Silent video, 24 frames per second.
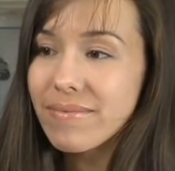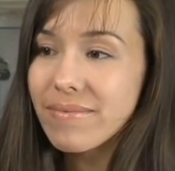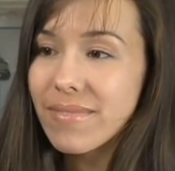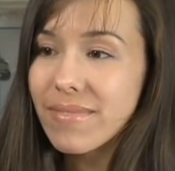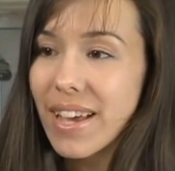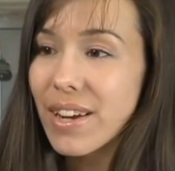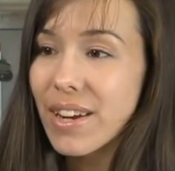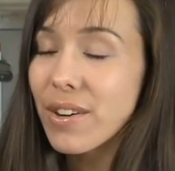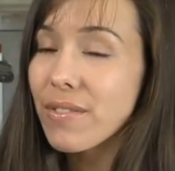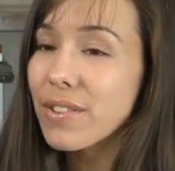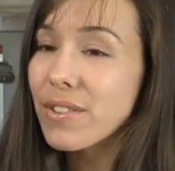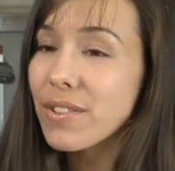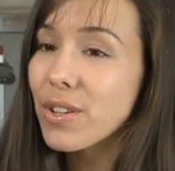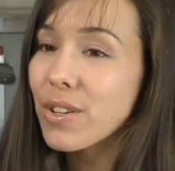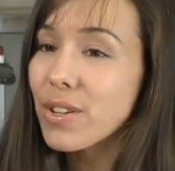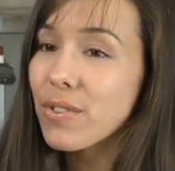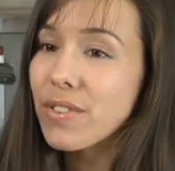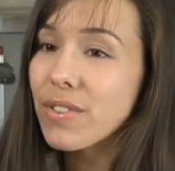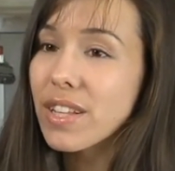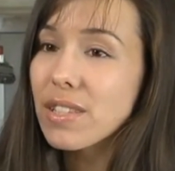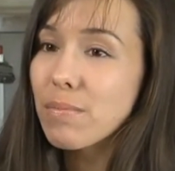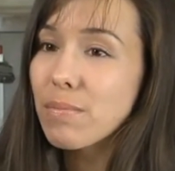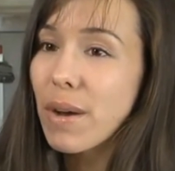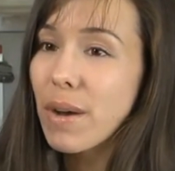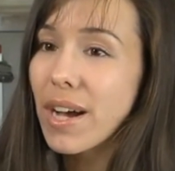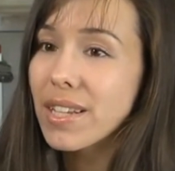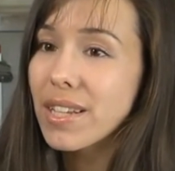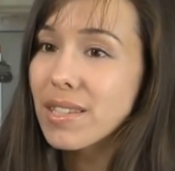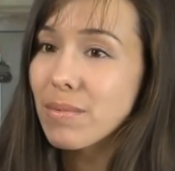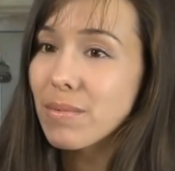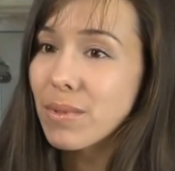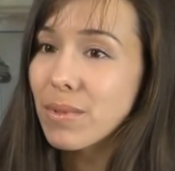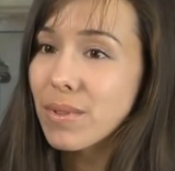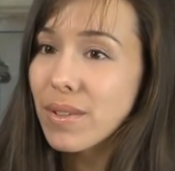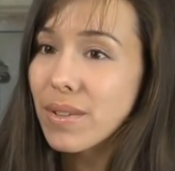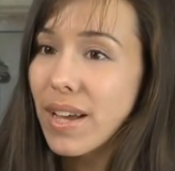I don't even know if that's
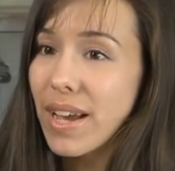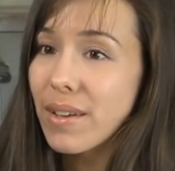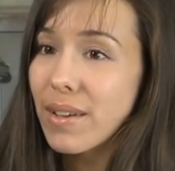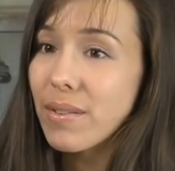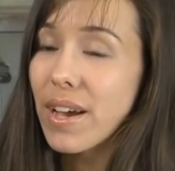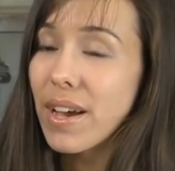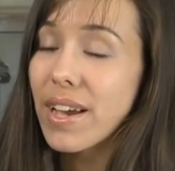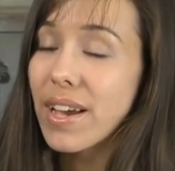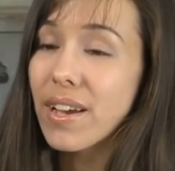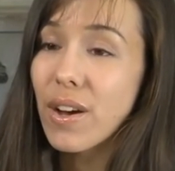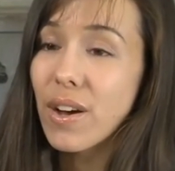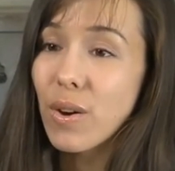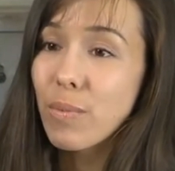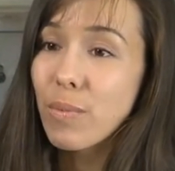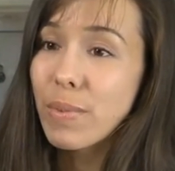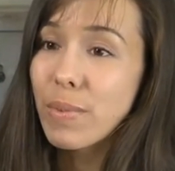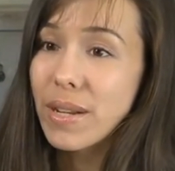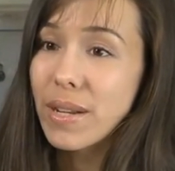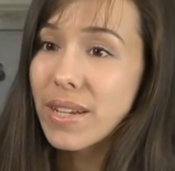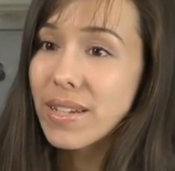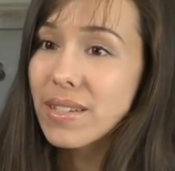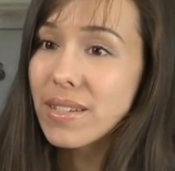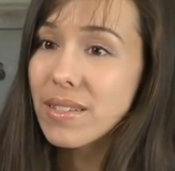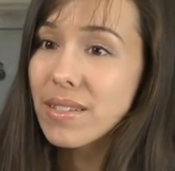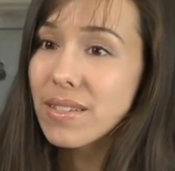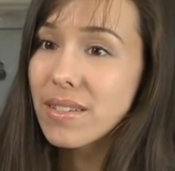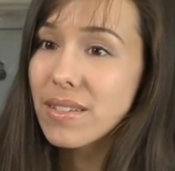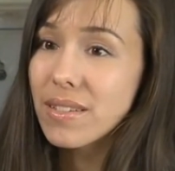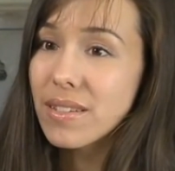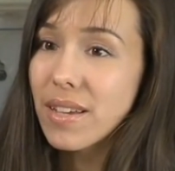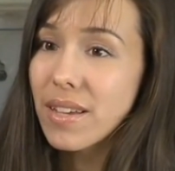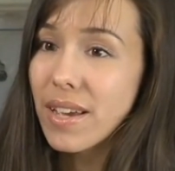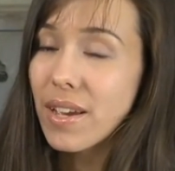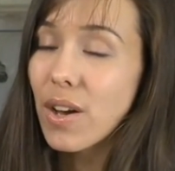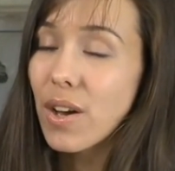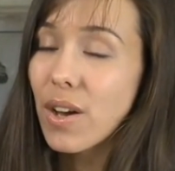possible. I hope it is.
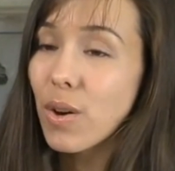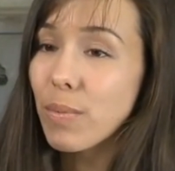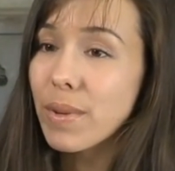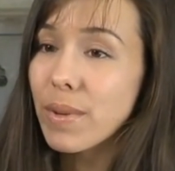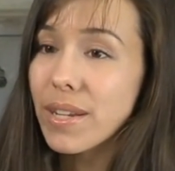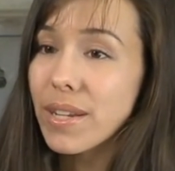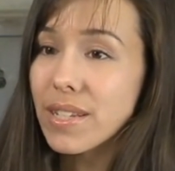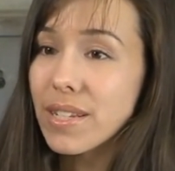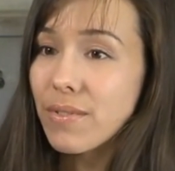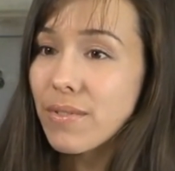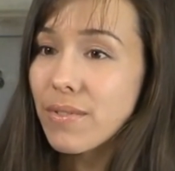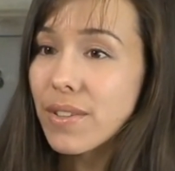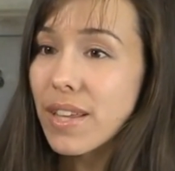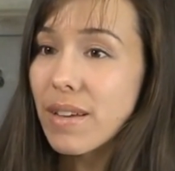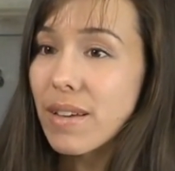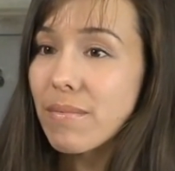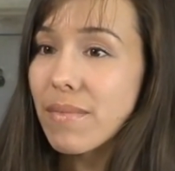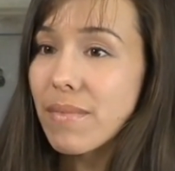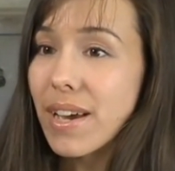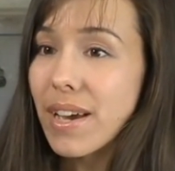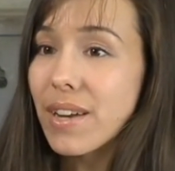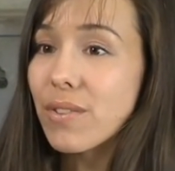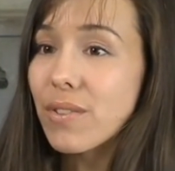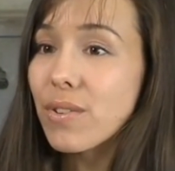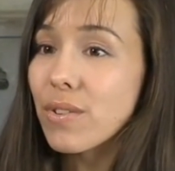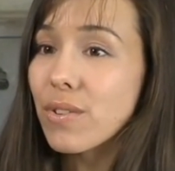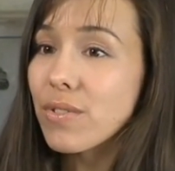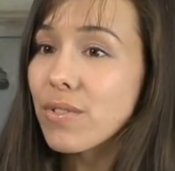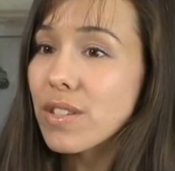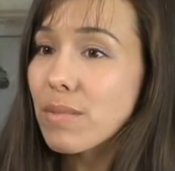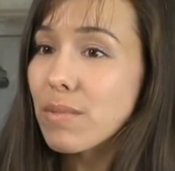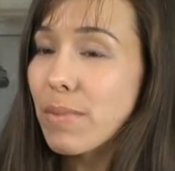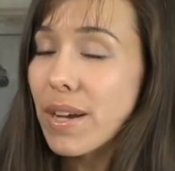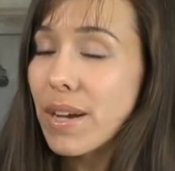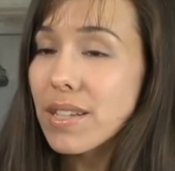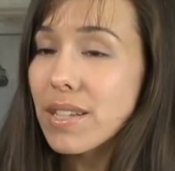I hope it is for them. I don't know if
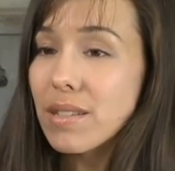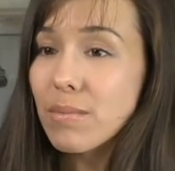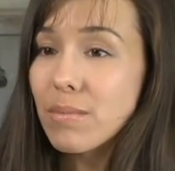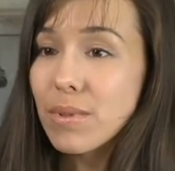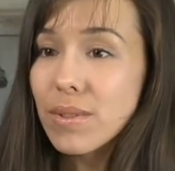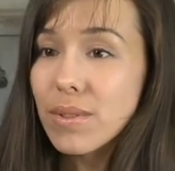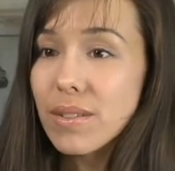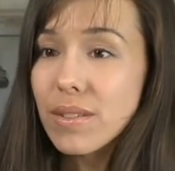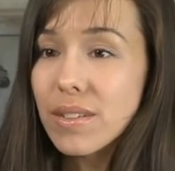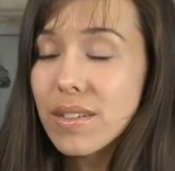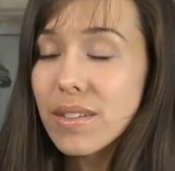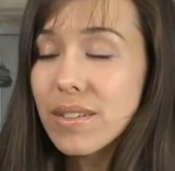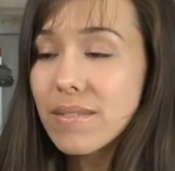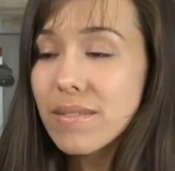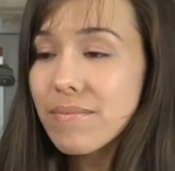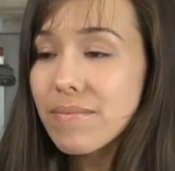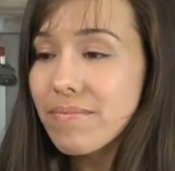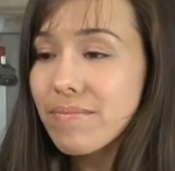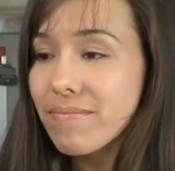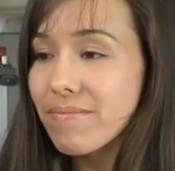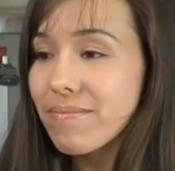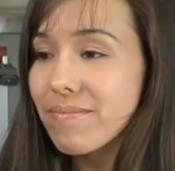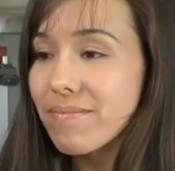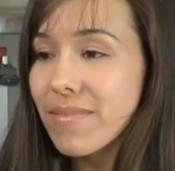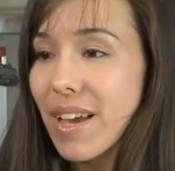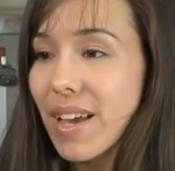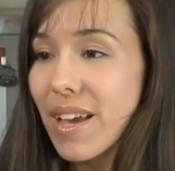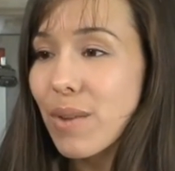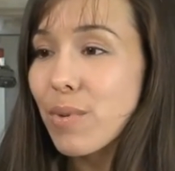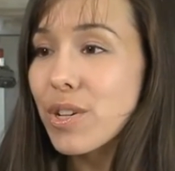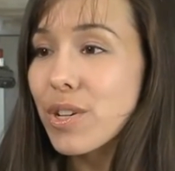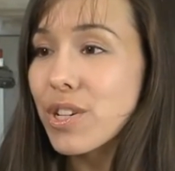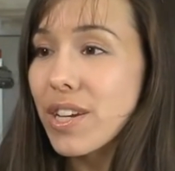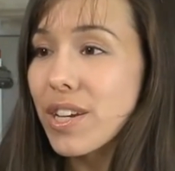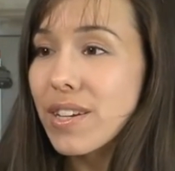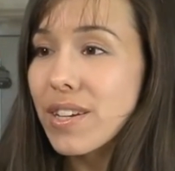it's possible. I
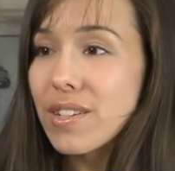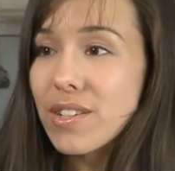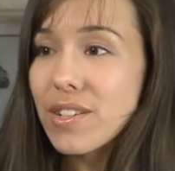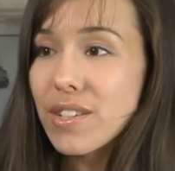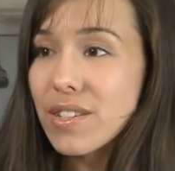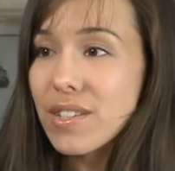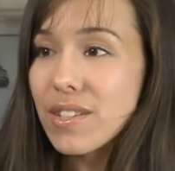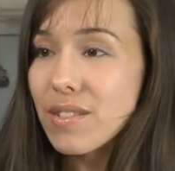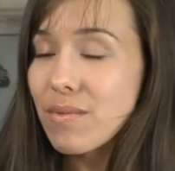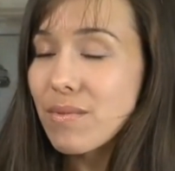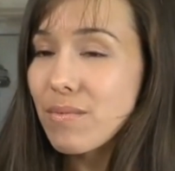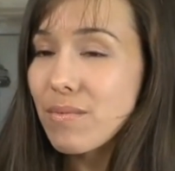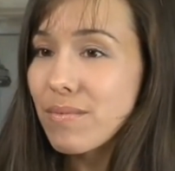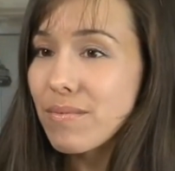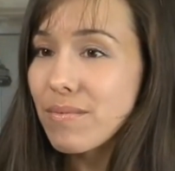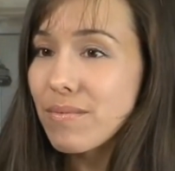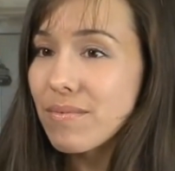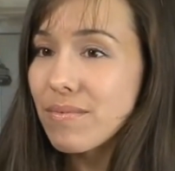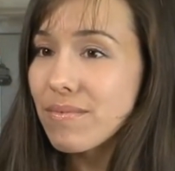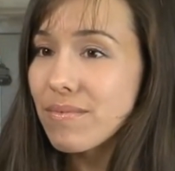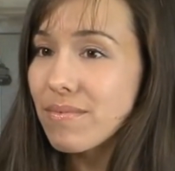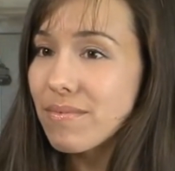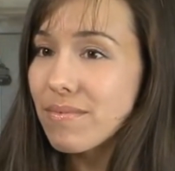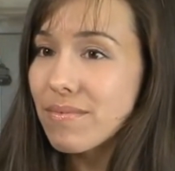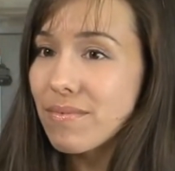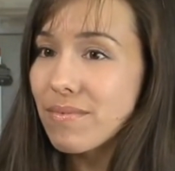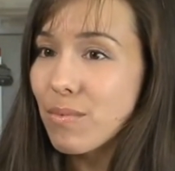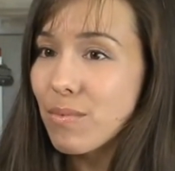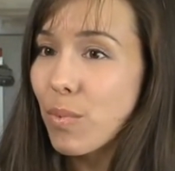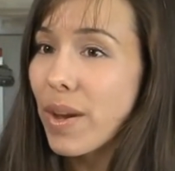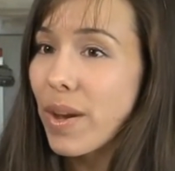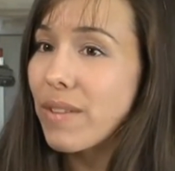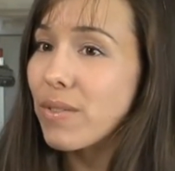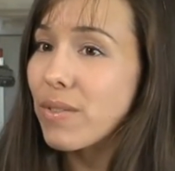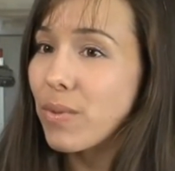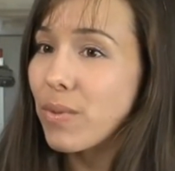wish I could just
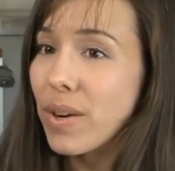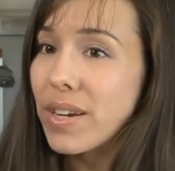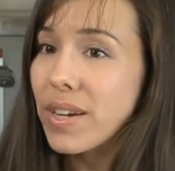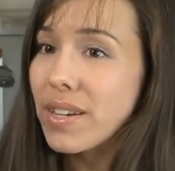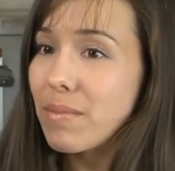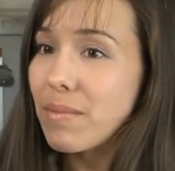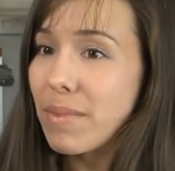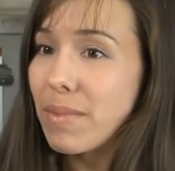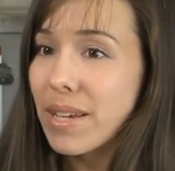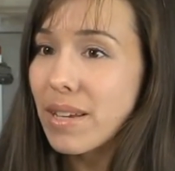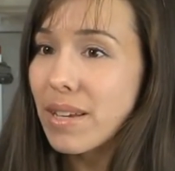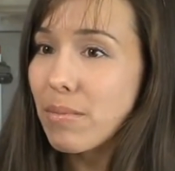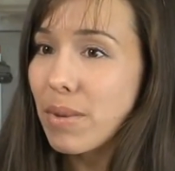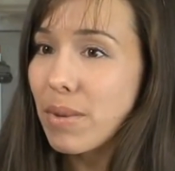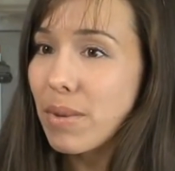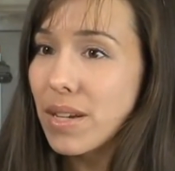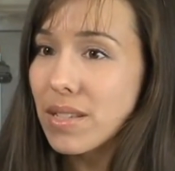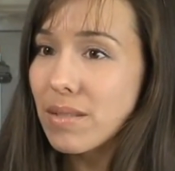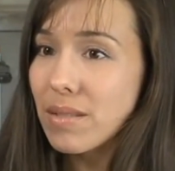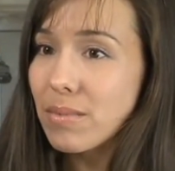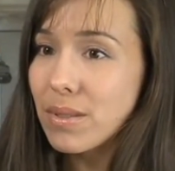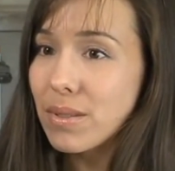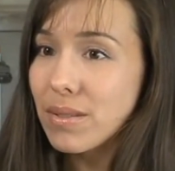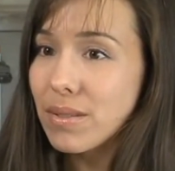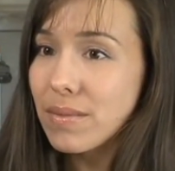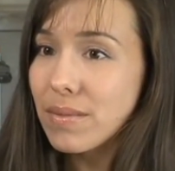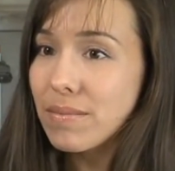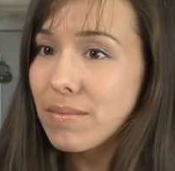wave a wand and make it possible.